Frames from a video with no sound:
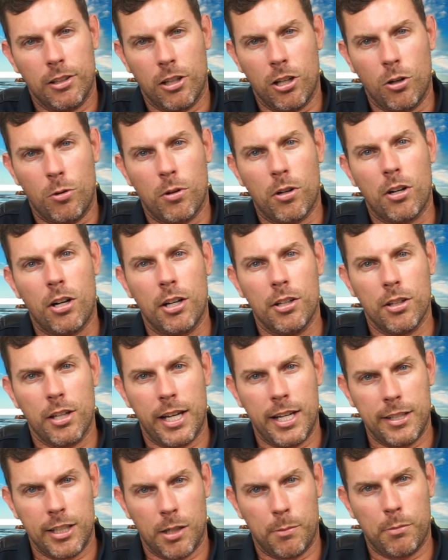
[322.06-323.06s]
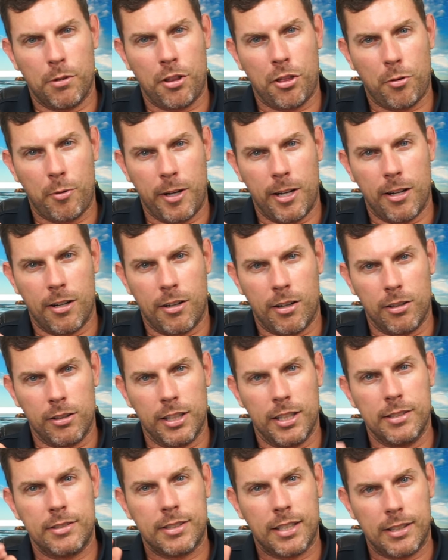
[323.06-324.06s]
lower, unlike number 3 on our
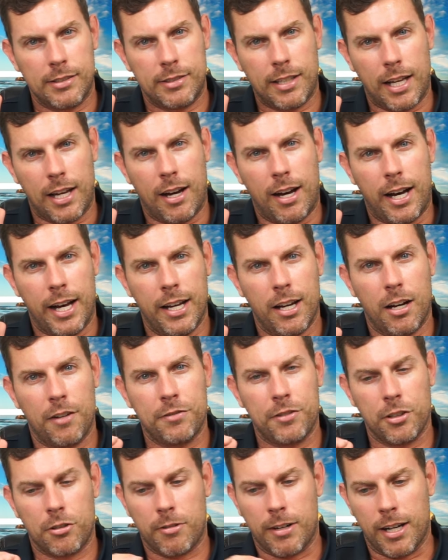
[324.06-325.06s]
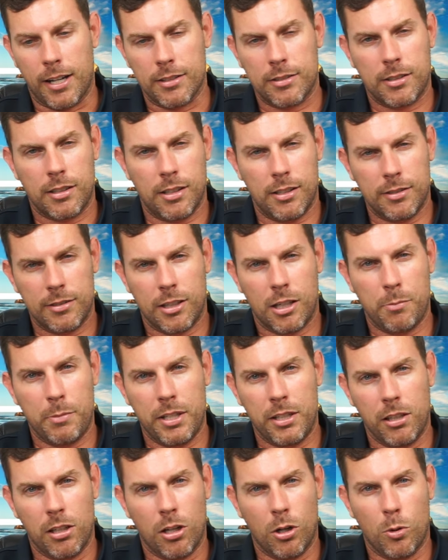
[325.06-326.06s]
list that sat high off the ground. So this is going to
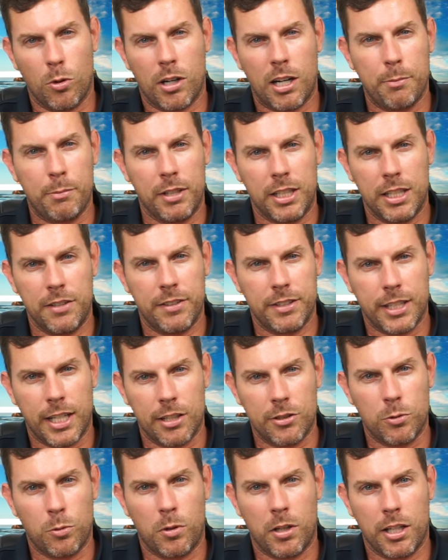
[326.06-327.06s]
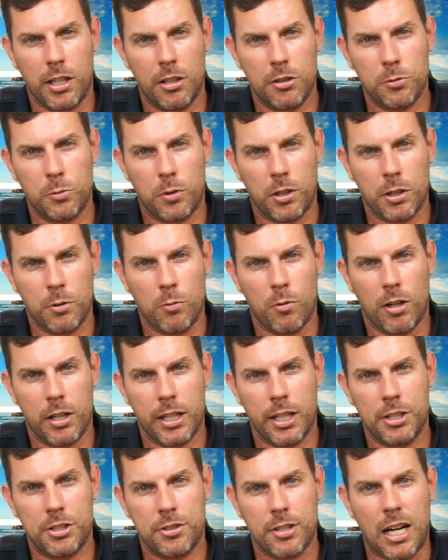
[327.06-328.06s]
be lower, I believe, in that 20 to 21
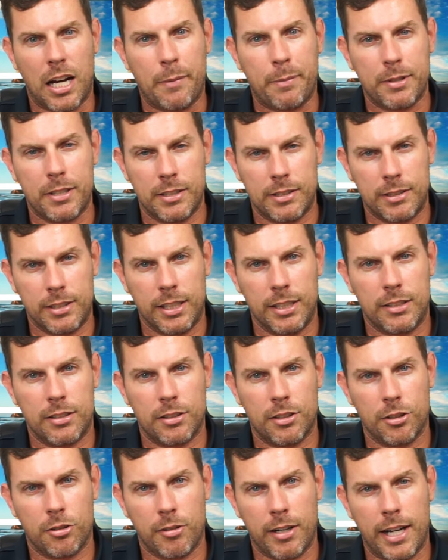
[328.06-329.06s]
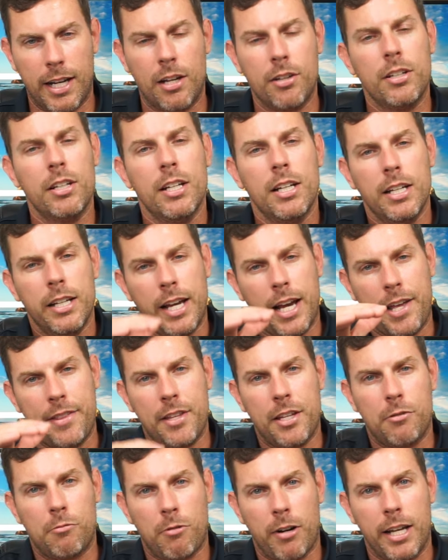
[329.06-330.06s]
inch top of the seat to the ground and
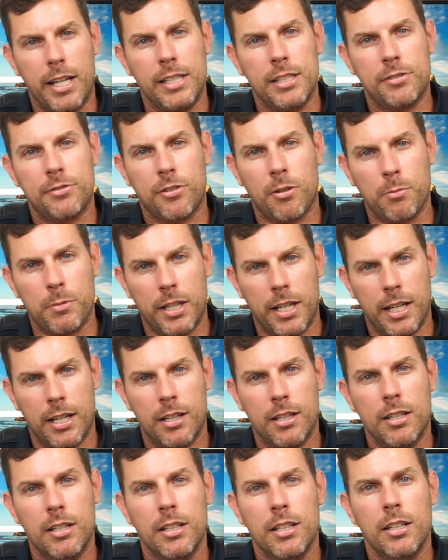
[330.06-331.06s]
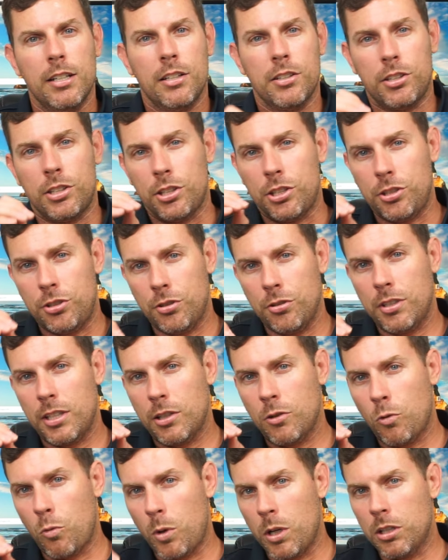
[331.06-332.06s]
then raised from there. The
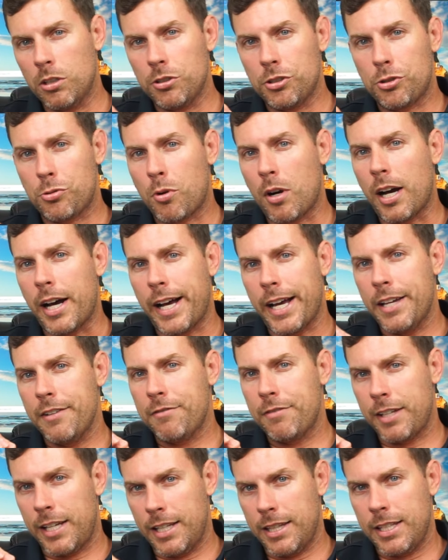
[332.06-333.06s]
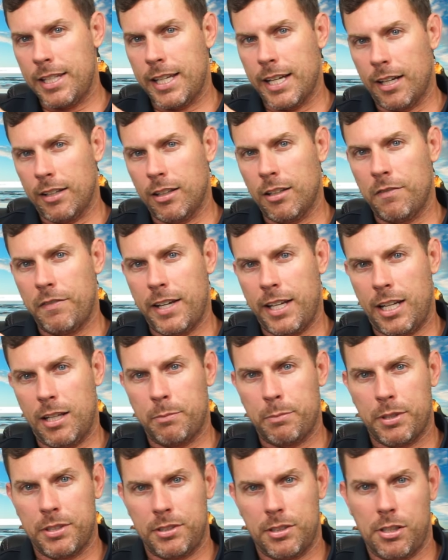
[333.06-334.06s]
unit will drive in the
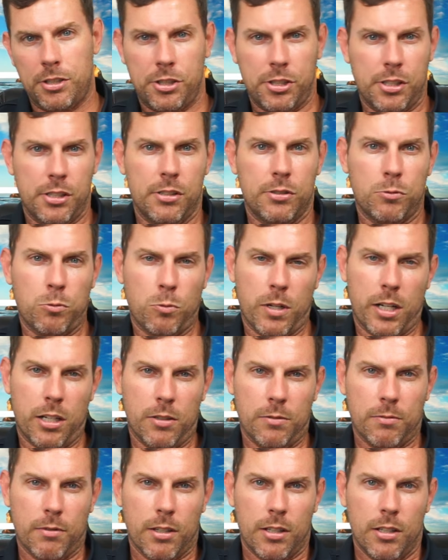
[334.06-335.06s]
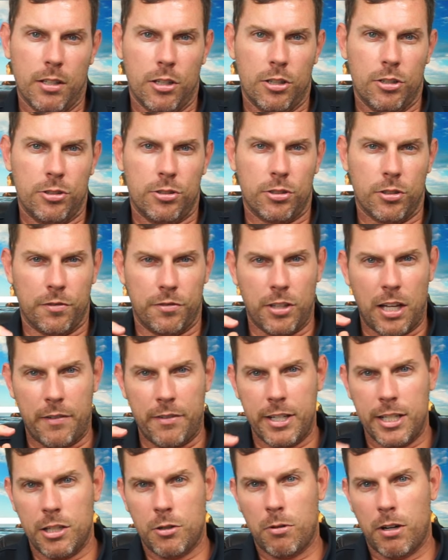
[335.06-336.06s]
elevated position as well. So if you have
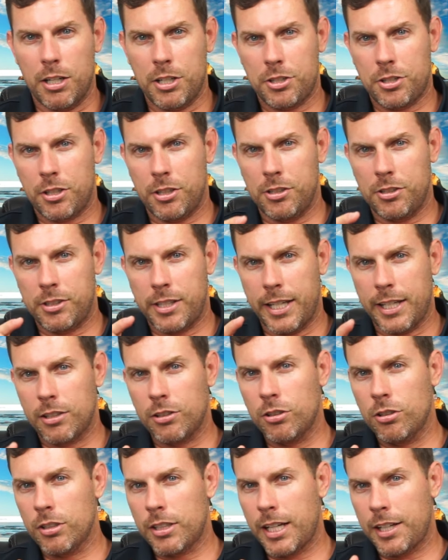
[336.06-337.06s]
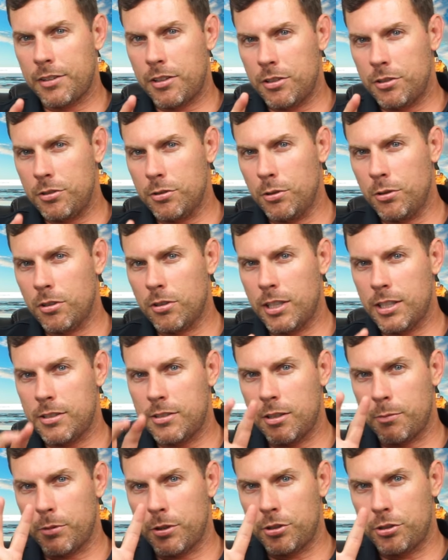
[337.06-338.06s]
any questions, take a look at the Dualer. It's
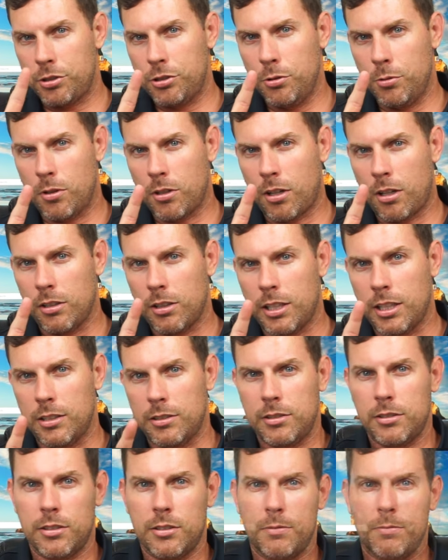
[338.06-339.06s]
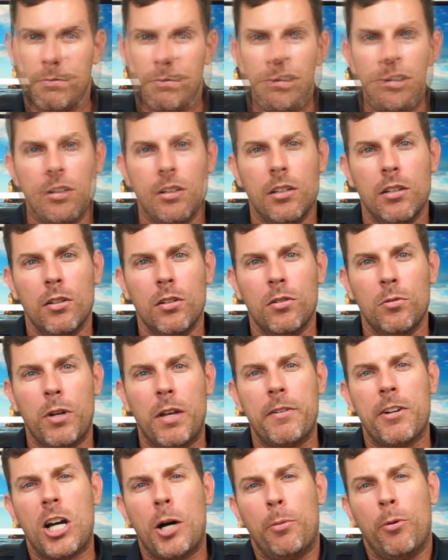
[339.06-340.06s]
number 2 on our list. We
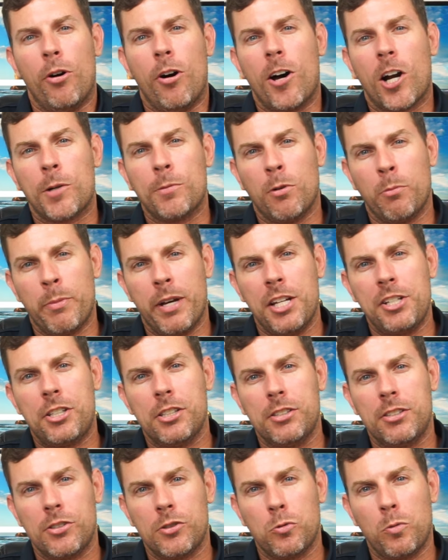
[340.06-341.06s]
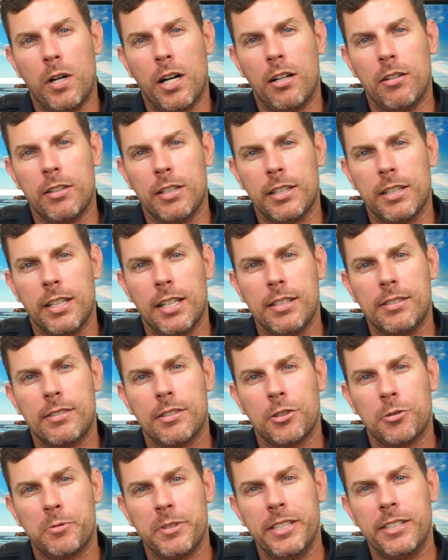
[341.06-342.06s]
have a couple honorable mentions as well in this,
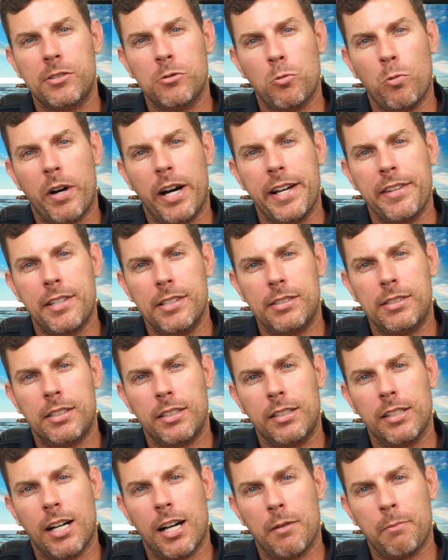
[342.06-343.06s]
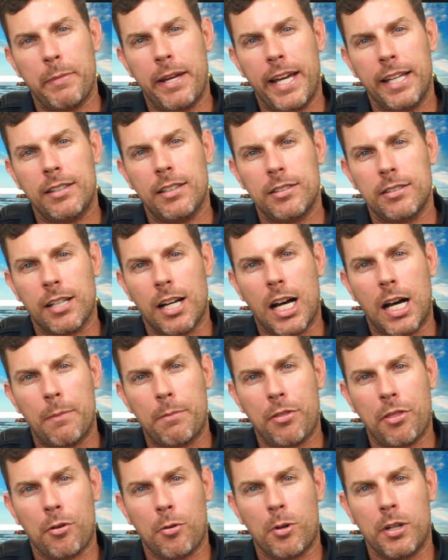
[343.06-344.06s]
and the reason why this did not make the
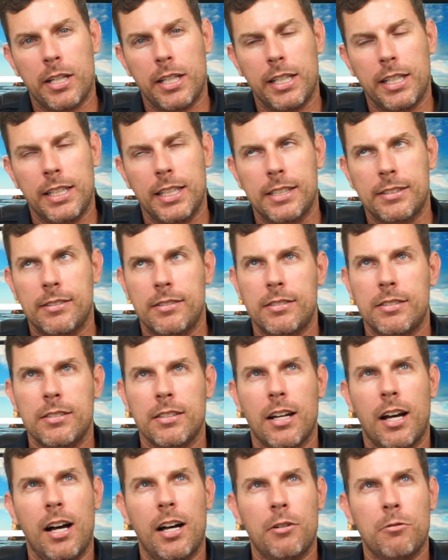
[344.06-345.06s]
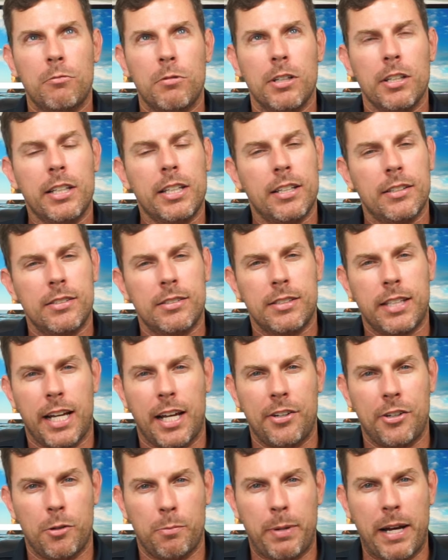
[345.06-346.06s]
top 3 is it's not really a
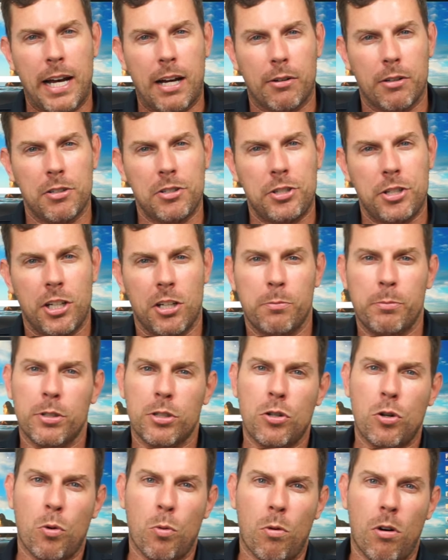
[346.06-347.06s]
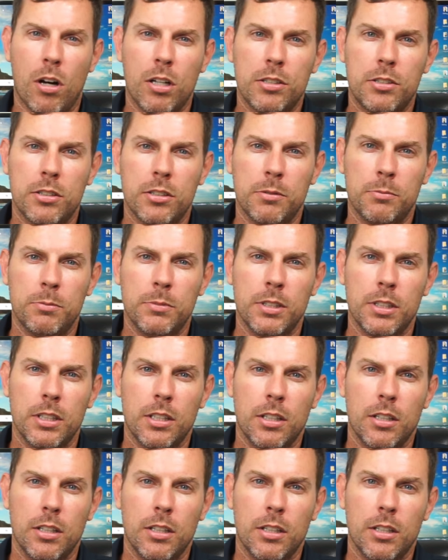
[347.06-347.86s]
standard power chair, but Quantum